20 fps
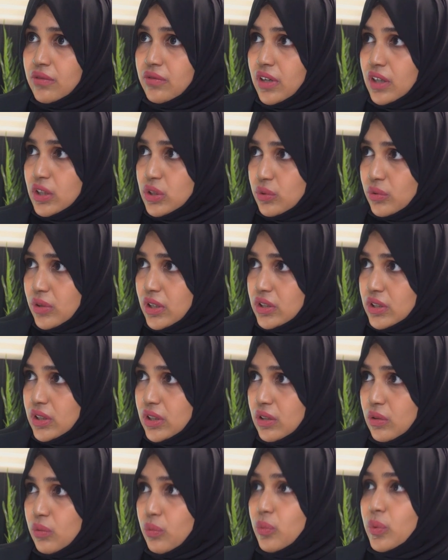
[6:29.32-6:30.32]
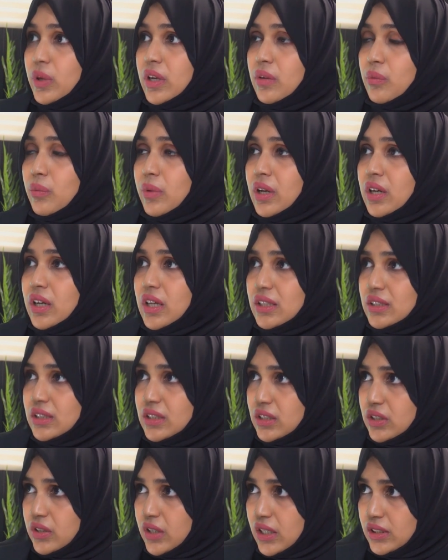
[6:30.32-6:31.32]
fluctuation, when is
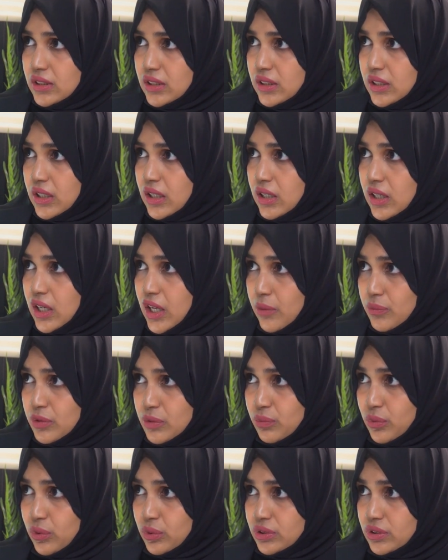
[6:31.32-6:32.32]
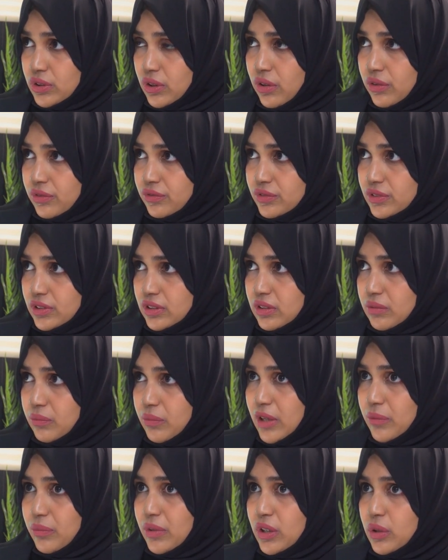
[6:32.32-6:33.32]
it raising the alarms most often?
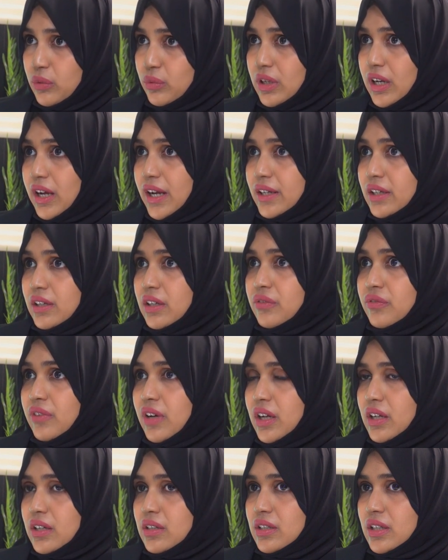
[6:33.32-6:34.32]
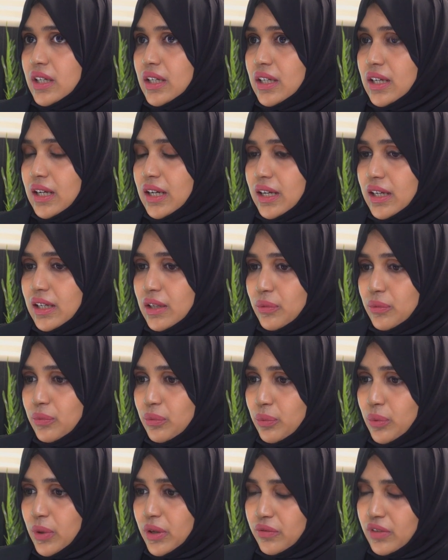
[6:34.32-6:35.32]
Maybe you will identify a trend, like
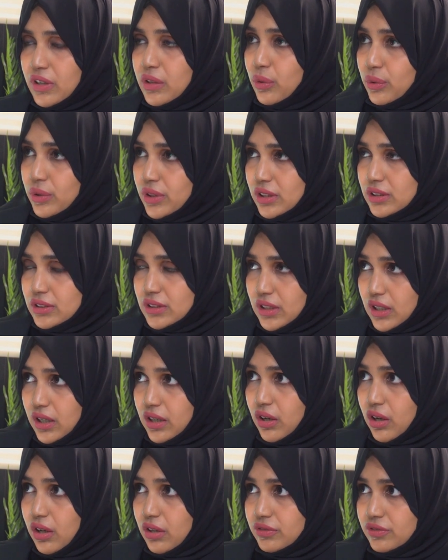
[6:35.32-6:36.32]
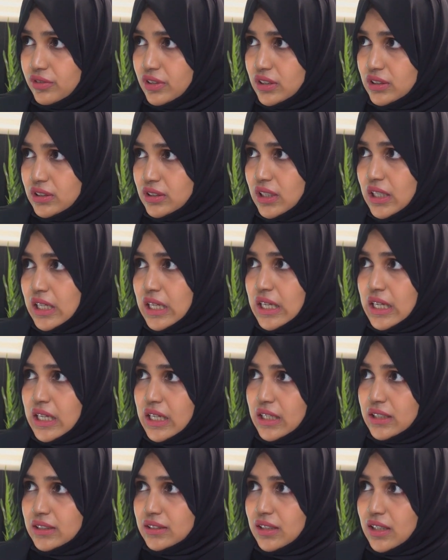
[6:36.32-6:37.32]
what we noticed in our office
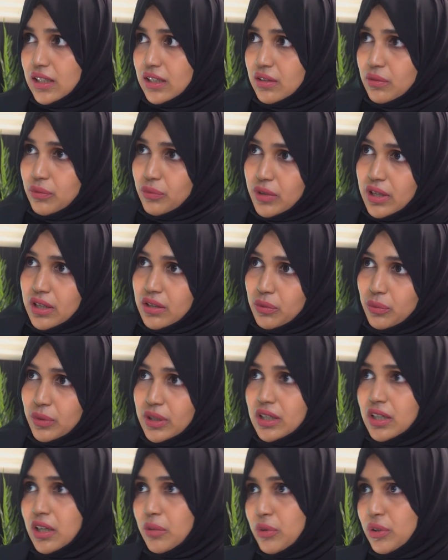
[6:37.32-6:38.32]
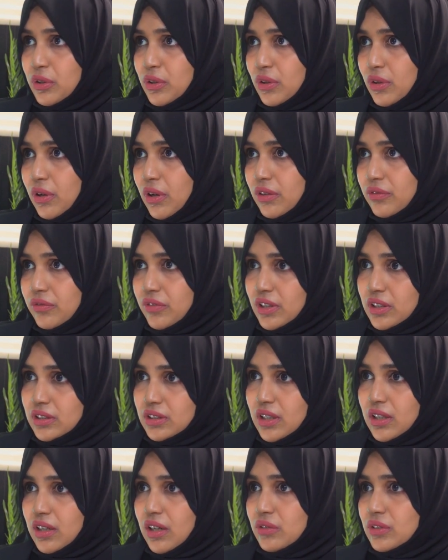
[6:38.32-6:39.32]
is that when we come into the
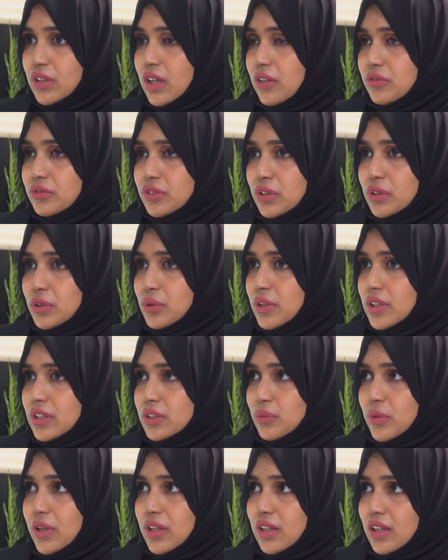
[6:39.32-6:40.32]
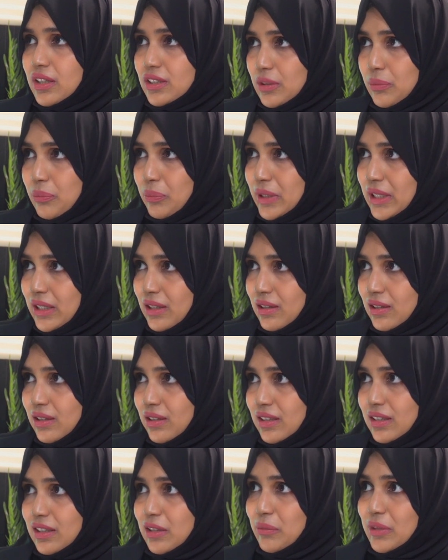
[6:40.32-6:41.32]
office around afternoon is when there's a peak
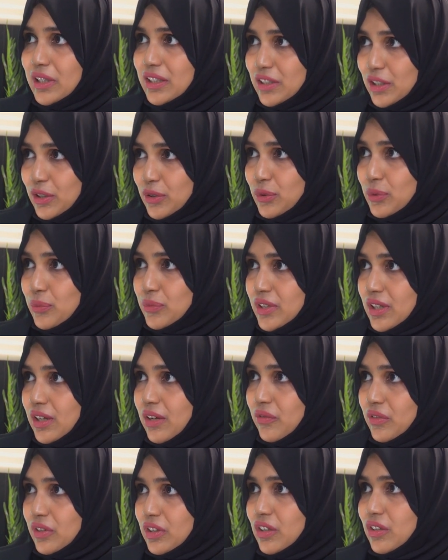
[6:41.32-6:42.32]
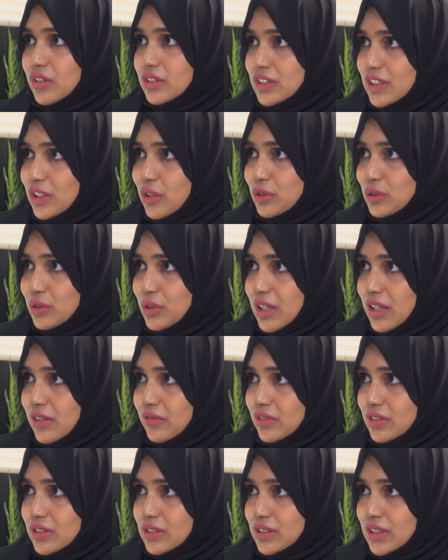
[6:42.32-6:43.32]
in the meeting rooms and everything on CO2
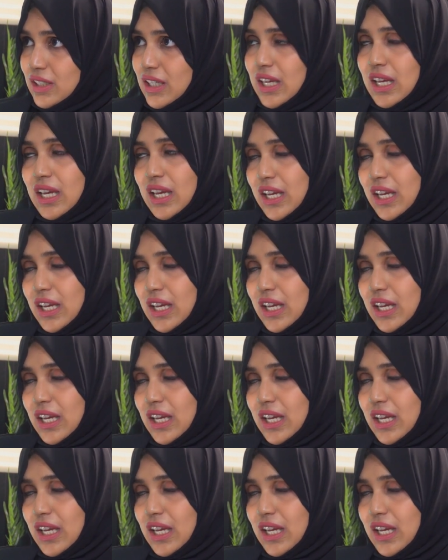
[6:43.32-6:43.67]
levels.